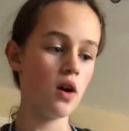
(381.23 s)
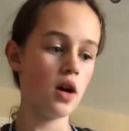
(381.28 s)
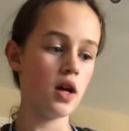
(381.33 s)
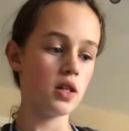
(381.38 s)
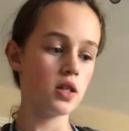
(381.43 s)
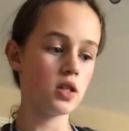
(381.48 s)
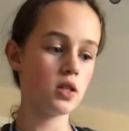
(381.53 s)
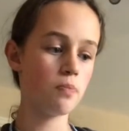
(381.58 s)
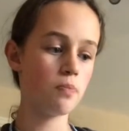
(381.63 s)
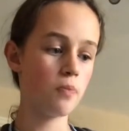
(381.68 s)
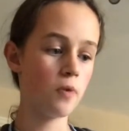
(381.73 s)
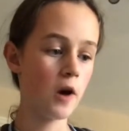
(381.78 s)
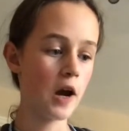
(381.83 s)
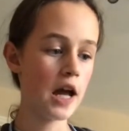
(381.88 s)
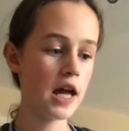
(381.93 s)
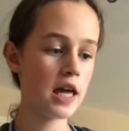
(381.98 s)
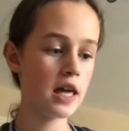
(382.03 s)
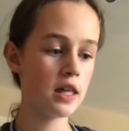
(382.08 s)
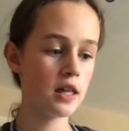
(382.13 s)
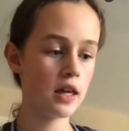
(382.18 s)

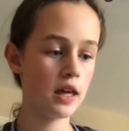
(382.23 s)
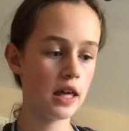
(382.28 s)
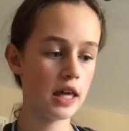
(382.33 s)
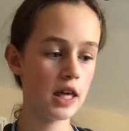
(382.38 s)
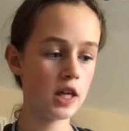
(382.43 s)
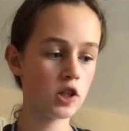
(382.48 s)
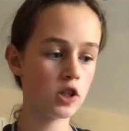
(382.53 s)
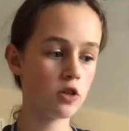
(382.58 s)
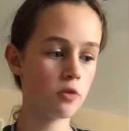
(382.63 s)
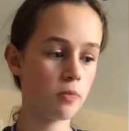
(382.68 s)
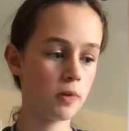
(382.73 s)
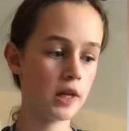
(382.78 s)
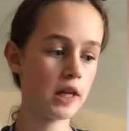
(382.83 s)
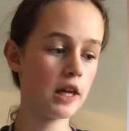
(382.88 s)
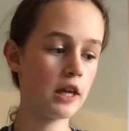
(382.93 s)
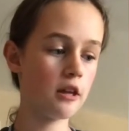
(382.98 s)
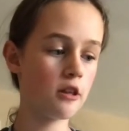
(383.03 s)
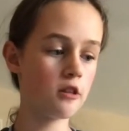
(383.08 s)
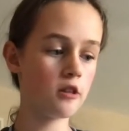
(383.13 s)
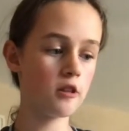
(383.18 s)
spray each
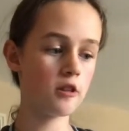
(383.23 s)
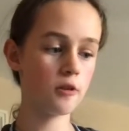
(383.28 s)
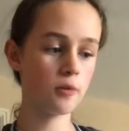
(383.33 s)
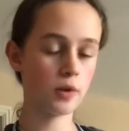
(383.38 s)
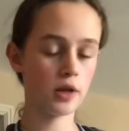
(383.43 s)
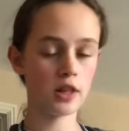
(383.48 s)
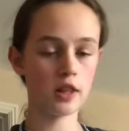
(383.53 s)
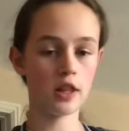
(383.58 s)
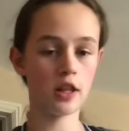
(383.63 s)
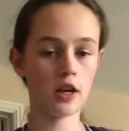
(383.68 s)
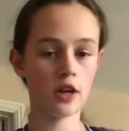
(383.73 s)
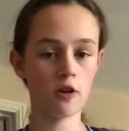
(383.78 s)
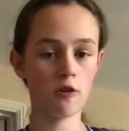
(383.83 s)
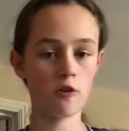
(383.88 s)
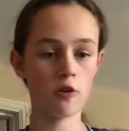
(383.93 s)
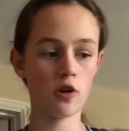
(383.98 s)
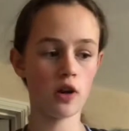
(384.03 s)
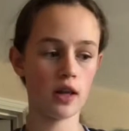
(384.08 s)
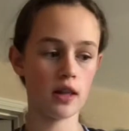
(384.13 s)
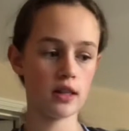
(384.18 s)
piece with the
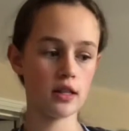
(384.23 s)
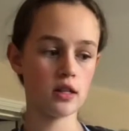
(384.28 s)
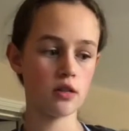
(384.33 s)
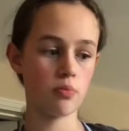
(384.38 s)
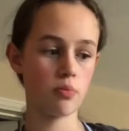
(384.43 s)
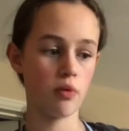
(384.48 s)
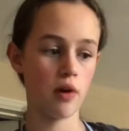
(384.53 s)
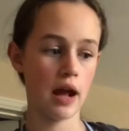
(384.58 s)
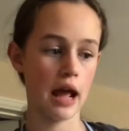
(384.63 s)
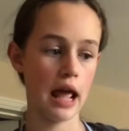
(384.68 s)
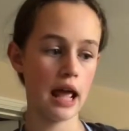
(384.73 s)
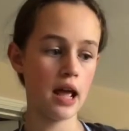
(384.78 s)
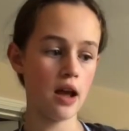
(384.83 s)
cooking spray,